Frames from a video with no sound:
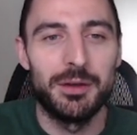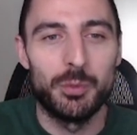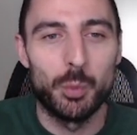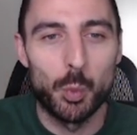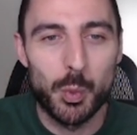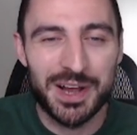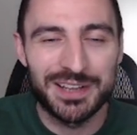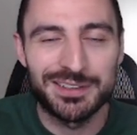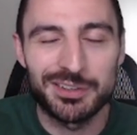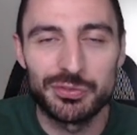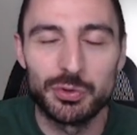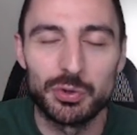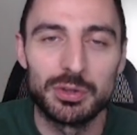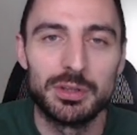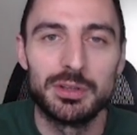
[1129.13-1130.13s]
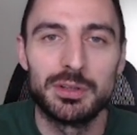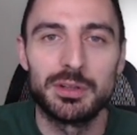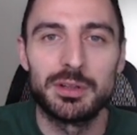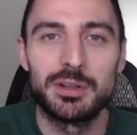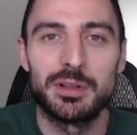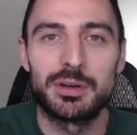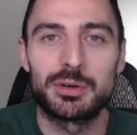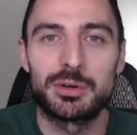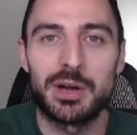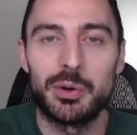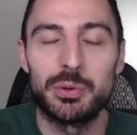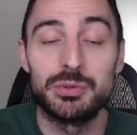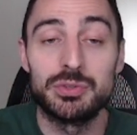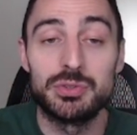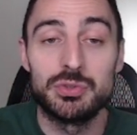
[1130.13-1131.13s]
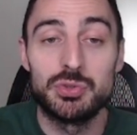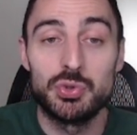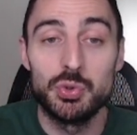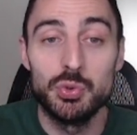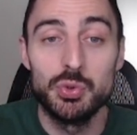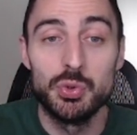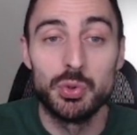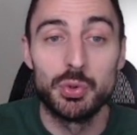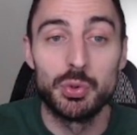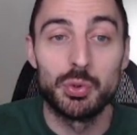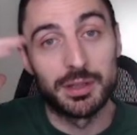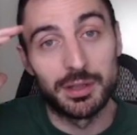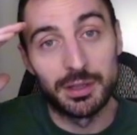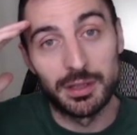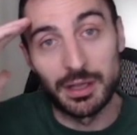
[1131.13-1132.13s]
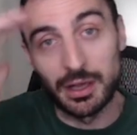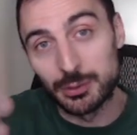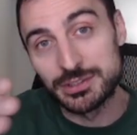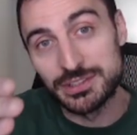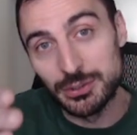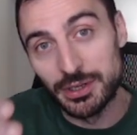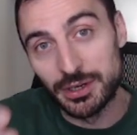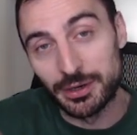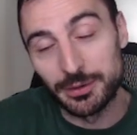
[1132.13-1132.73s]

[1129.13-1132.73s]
wonderful round 2. I'll see you there.